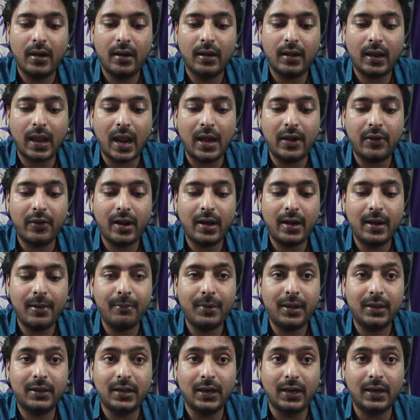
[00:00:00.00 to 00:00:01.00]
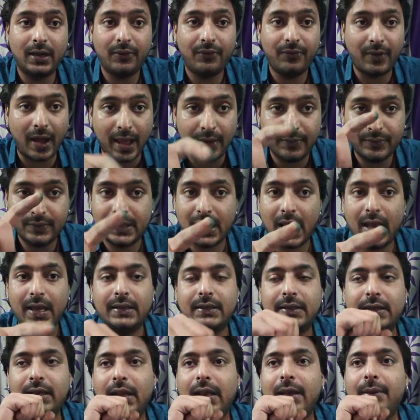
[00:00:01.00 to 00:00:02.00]
Canwright number 35
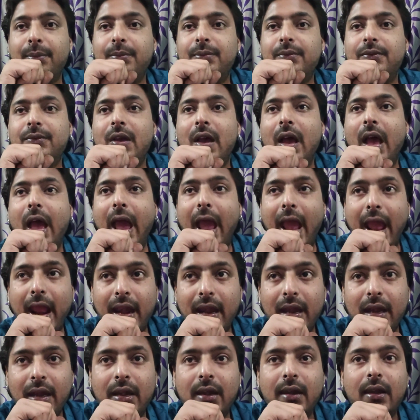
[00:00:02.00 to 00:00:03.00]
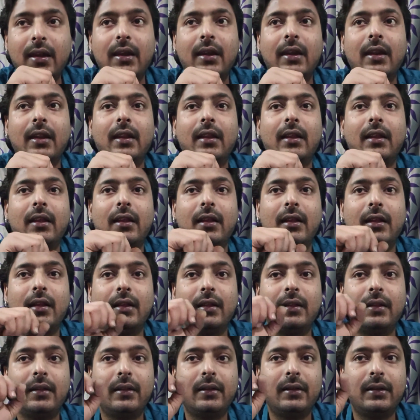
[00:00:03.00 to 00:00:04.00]
size nib. And
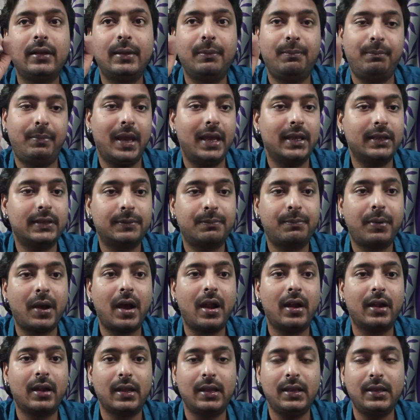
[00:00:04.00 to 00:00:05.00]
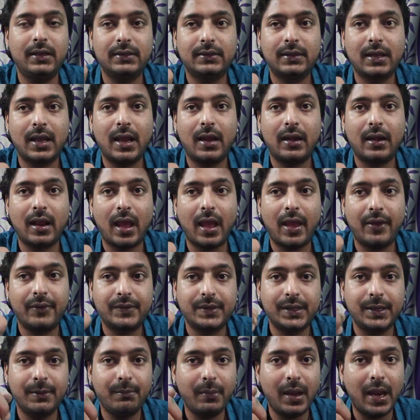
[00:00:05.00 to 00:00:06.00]
the best part is that I have
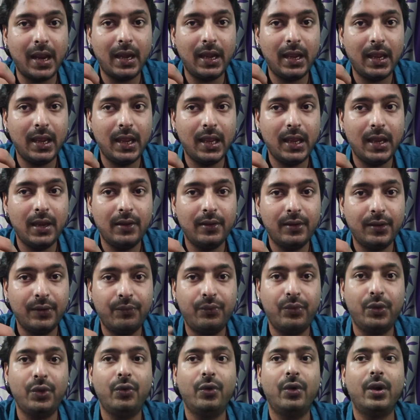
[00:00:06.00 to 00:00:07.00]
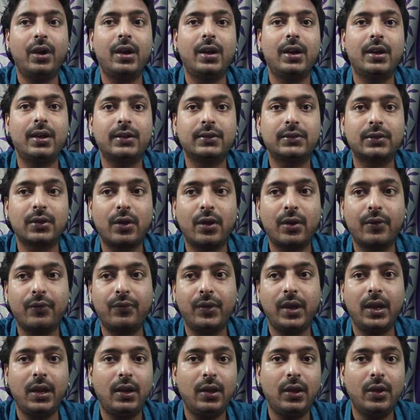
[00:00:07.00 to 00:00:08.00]
seen many reviewers or
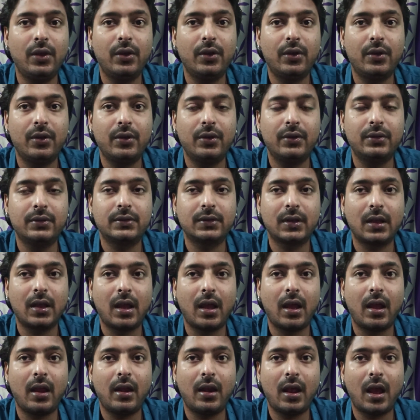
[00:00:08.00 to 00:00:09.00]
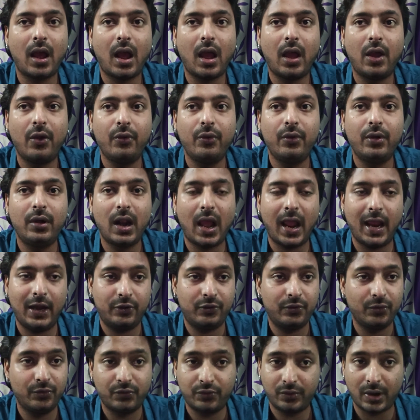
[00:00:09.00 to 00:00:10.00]
videos, and I would
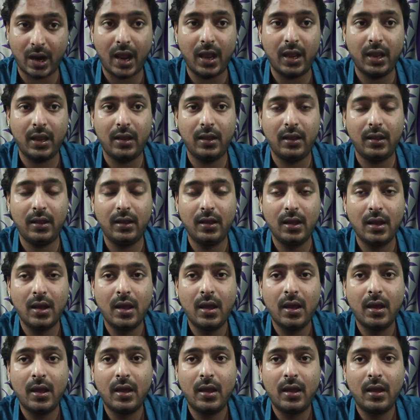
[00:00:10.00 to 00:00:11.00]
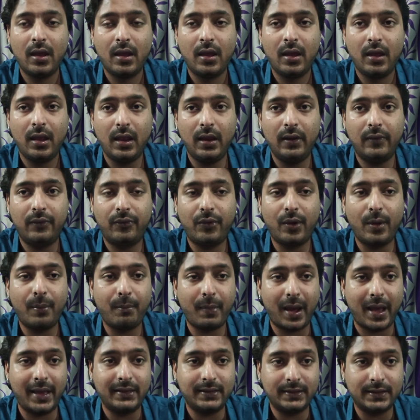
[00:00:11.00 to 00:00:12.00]
like to try it for
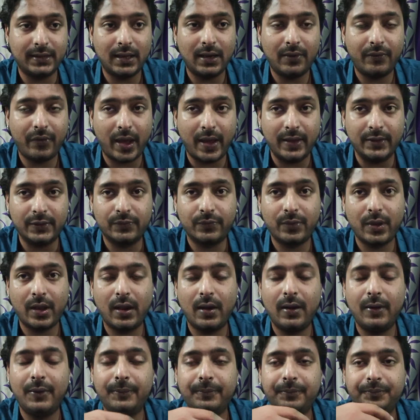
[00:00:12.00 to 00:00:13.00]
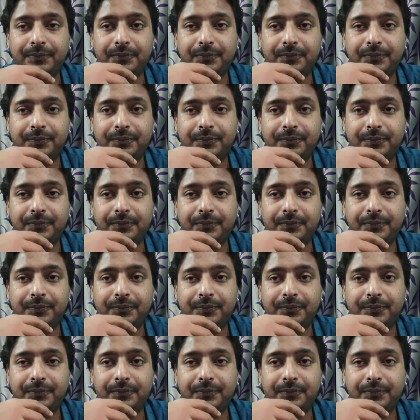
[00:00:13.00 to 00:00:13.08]
myself as well,